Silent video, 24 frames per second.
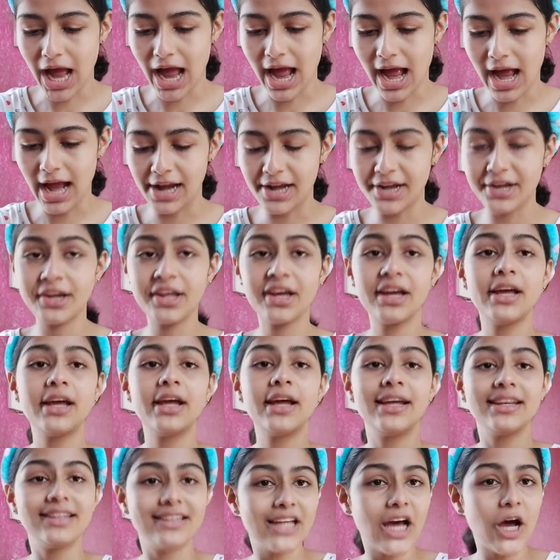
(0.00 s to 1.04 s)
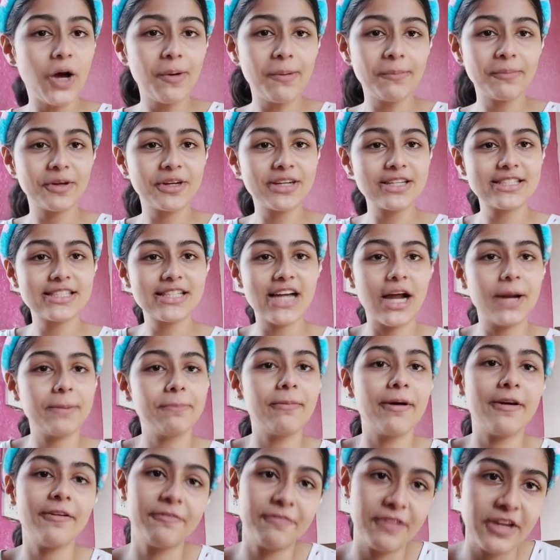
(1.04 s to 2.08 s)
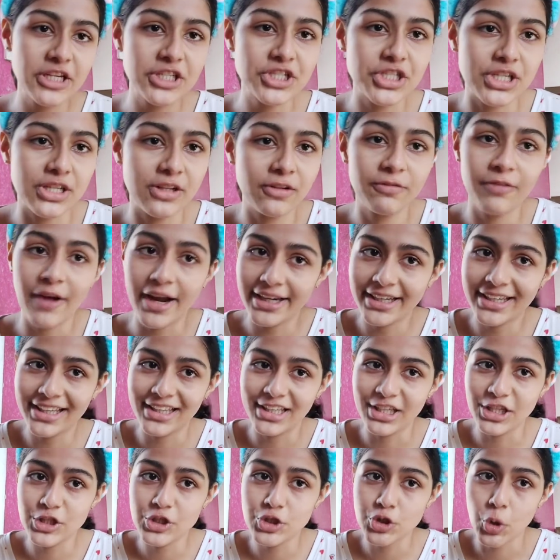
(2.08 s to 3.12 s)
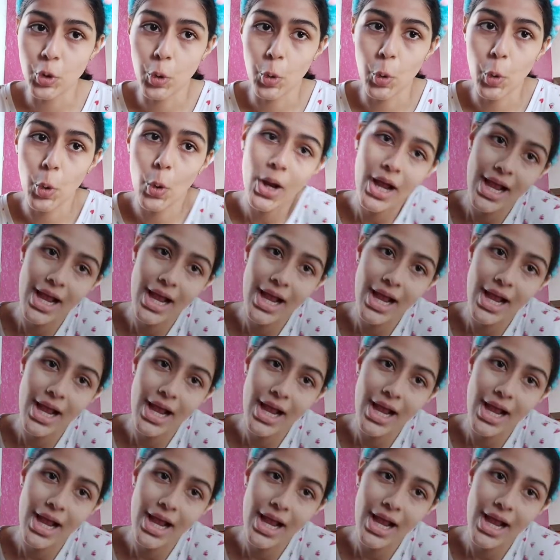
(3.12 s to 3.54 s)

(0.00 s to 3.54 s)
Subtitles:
and now I'm gonna start my facial finally, so